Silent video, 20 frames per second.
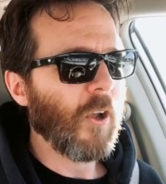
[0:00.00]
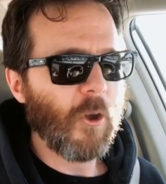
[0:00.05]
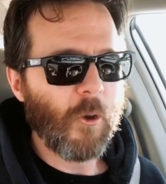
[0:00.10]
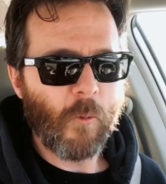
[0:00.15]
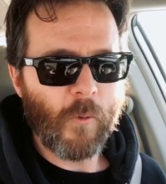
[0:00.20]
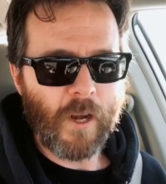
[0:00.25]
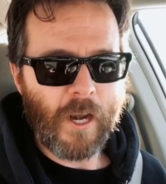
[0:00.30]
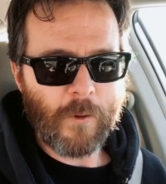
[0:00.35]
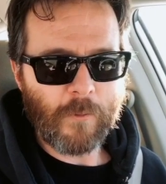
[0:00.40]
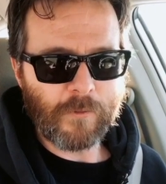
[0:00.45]

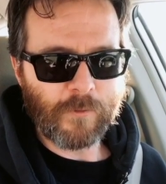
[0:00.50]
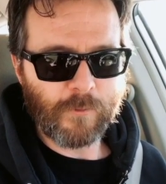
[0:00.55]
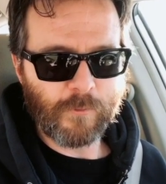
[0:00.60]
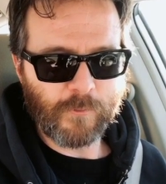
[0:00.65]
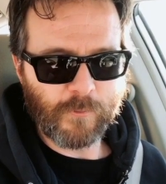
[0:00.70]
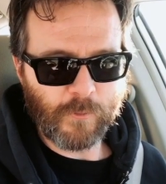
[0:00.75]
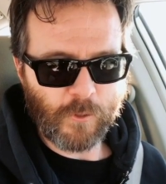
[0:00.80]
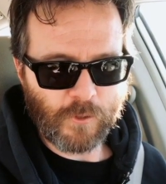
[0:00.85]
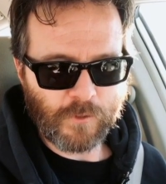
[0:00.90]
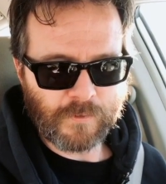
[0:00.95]
When I was
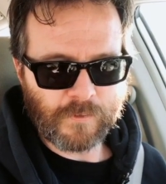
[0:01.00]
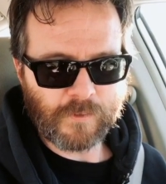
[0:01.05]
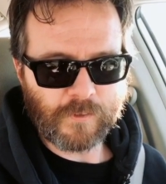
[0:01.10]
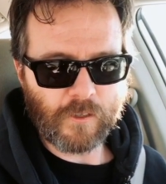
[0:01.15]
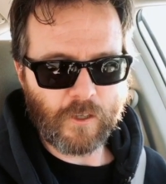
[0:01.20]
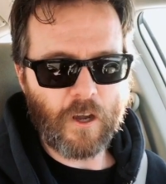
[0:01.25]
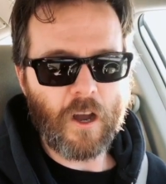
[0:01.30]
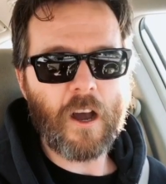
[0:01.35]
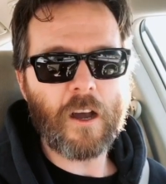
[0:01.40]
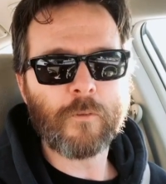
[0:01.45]
first
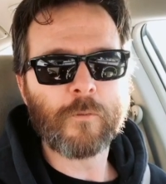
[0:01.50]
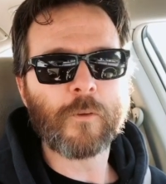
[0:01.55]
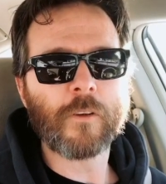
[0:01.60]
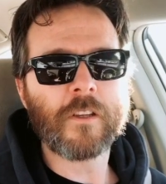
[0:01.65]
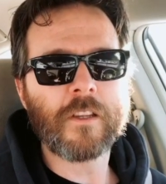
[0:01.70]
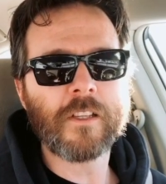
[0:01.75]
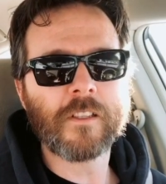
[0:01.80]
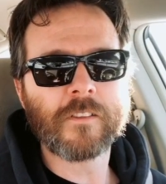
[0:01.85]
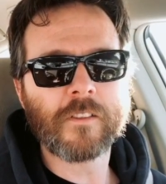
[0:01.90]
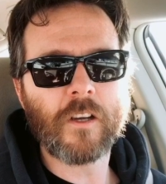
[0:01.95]

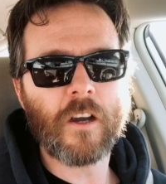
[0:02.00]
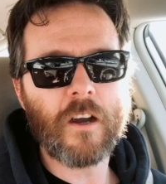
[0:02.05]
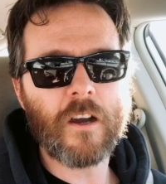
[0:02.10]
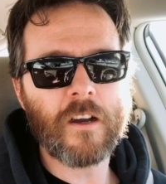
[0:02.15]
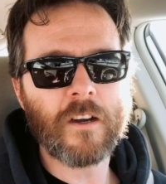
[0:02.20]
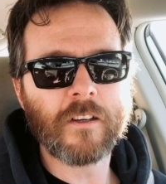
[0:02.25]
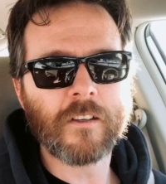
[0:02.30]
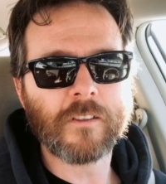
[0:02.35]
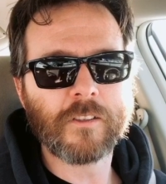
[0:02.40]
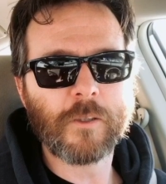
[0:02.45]
offered this
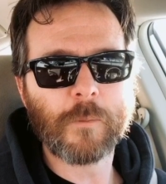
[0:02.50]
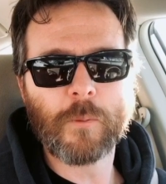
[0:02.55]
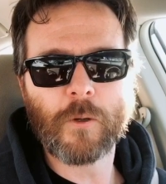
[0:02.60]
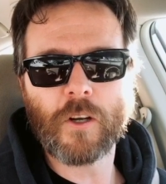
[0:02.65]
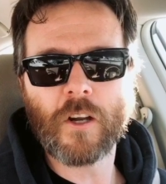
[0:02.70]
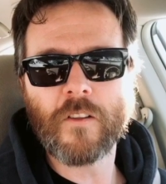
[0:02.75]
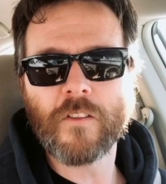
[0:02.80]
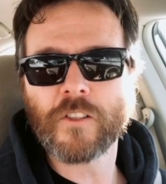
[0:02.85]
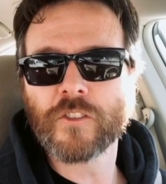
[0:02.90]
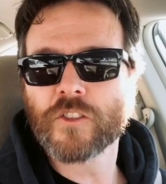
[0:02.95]
car to put
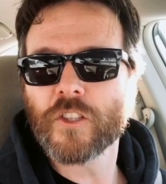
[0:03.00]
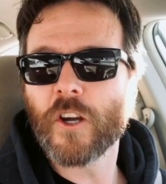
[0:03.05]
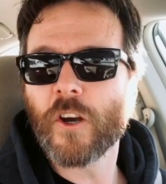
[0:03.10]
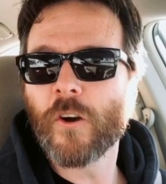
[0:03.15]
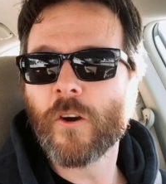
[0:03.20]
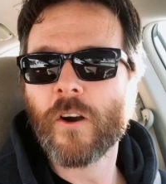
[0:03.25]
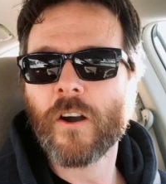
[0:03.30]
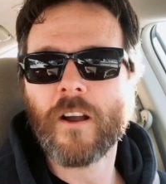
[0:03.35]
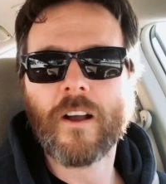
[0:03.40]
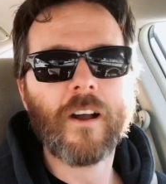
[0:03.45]
on the
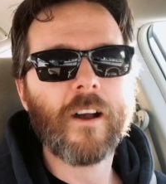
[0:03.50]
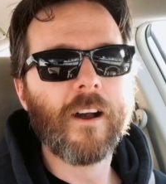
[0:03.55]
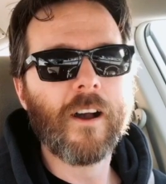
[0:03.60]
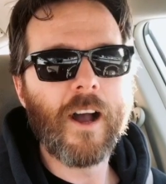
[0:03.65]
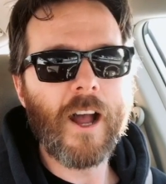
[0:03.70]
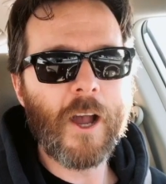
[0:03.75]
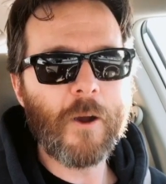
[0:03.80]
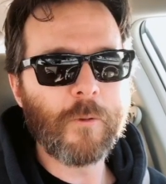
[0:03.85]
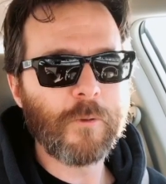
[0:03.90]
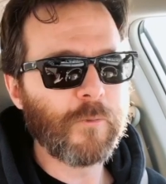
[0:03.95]
show,
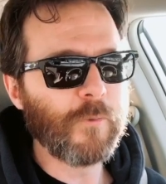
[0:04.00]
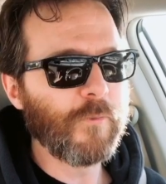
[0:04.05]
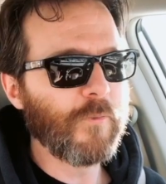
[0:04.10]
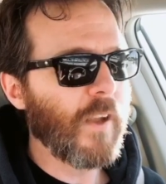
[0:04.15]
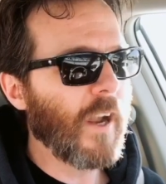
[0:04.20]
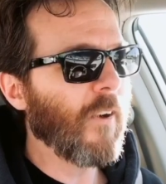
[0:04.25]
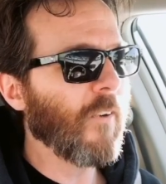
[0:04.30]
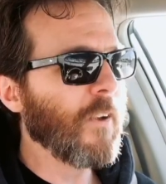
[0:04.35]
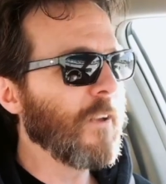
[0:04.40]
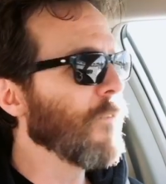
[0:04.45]
I was
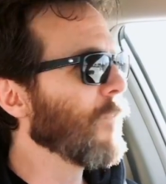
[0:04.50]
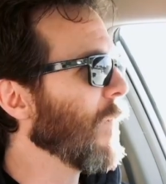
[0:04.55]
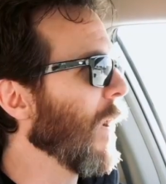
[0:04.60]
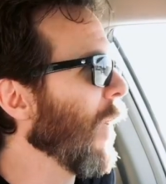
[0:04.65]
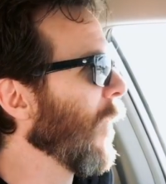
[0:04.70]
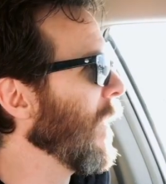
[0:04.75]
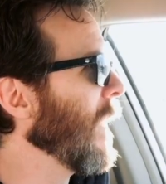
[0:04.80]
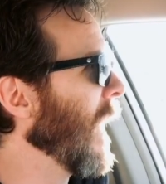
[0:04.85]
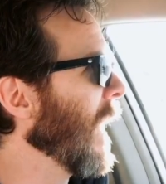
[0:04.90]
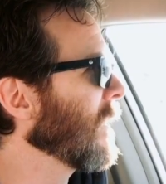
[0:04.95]
very,
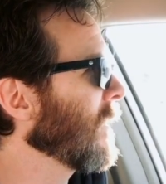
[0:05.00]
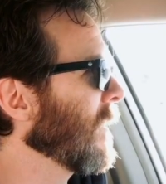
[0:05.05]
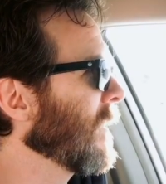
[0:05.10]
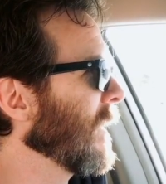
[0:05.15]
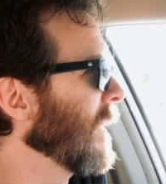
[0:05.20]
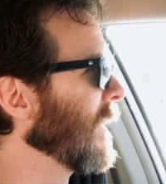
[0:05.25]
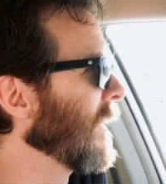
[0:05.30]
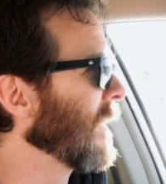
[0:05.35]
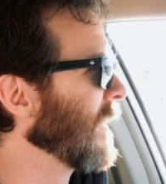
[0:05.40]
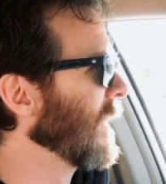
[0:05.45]
very
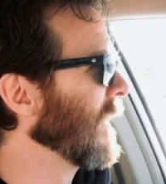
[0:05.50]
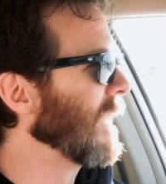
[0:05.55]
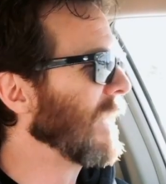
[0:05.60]
hesitant.